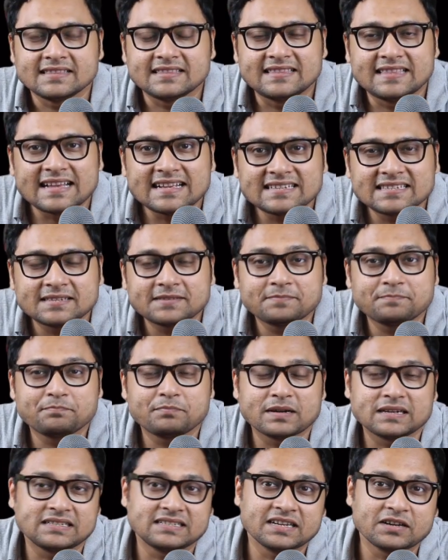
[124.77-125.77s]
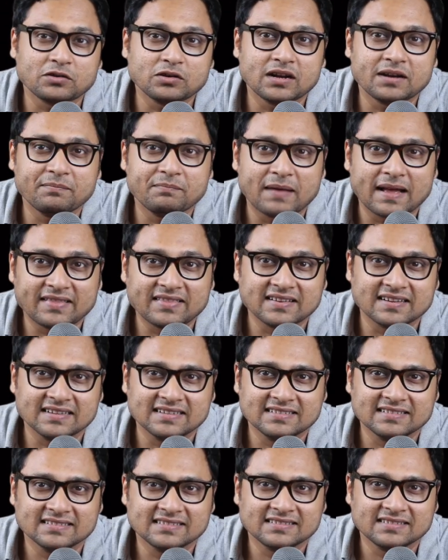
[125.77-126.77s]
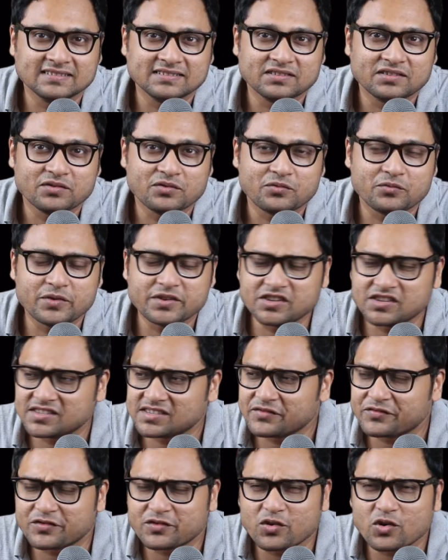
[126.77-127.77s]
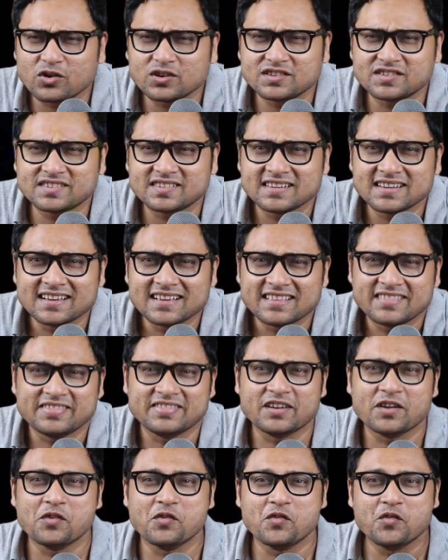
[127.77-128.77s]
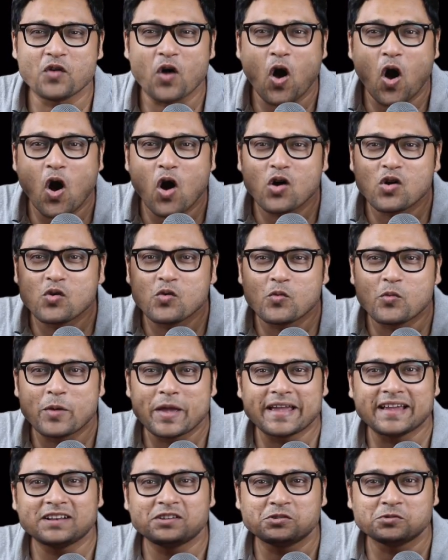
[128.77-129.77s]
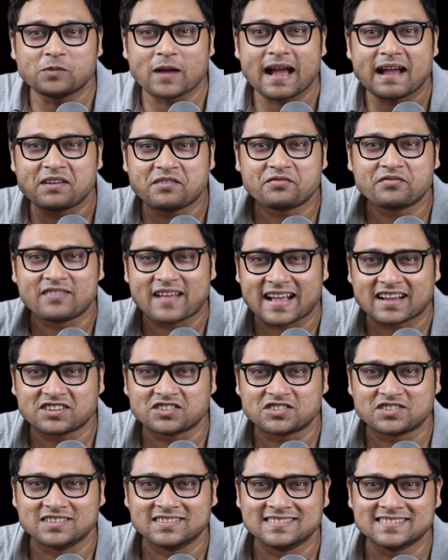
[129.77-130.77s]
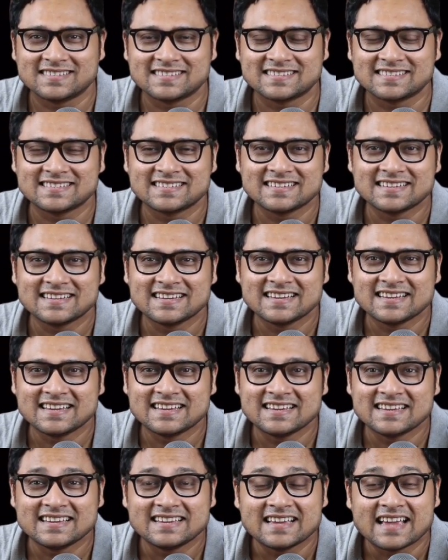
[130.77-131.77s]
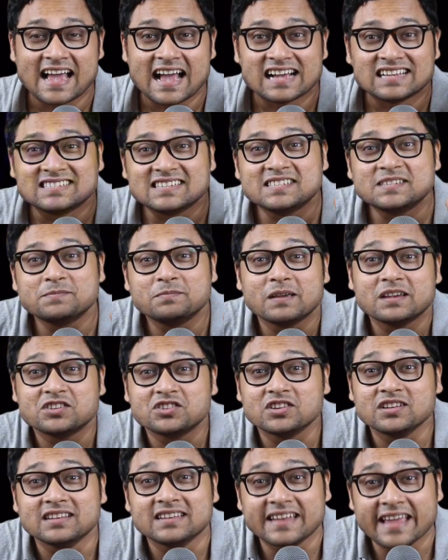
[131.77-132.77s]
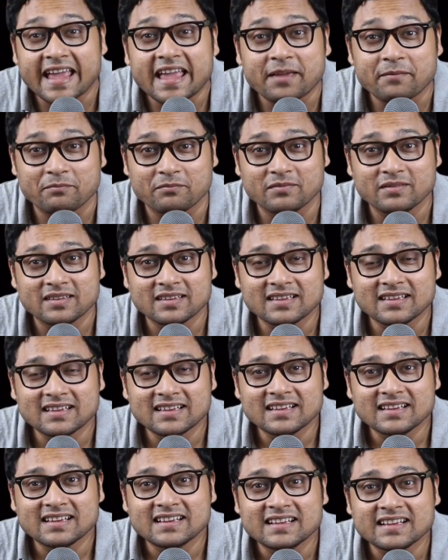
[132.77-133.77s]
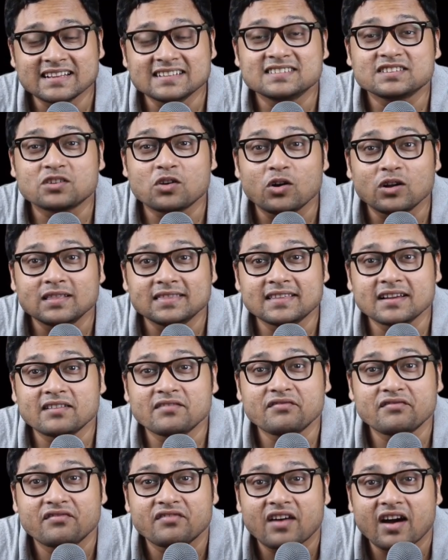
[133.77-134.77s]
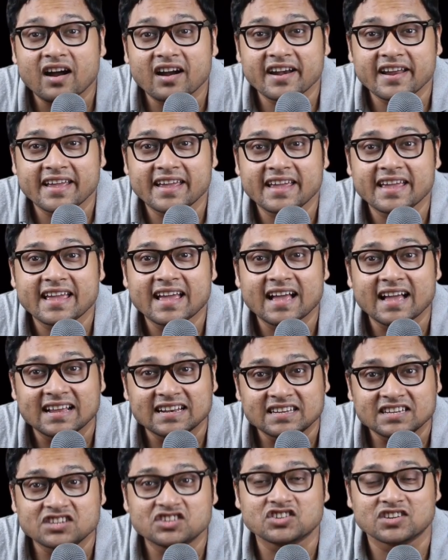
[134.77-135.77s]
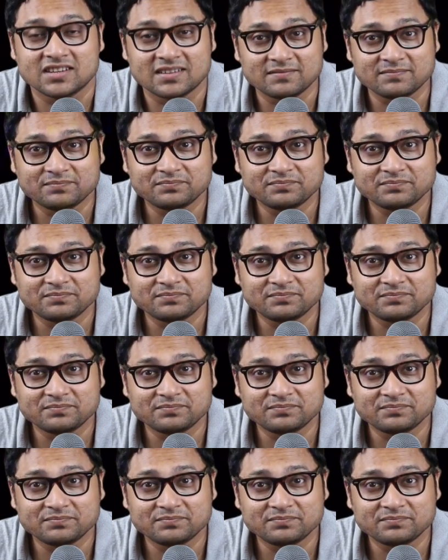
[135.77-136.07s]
This particular method, which is of course the wrong way to add fractions, has a special name. It's called the Farey addition.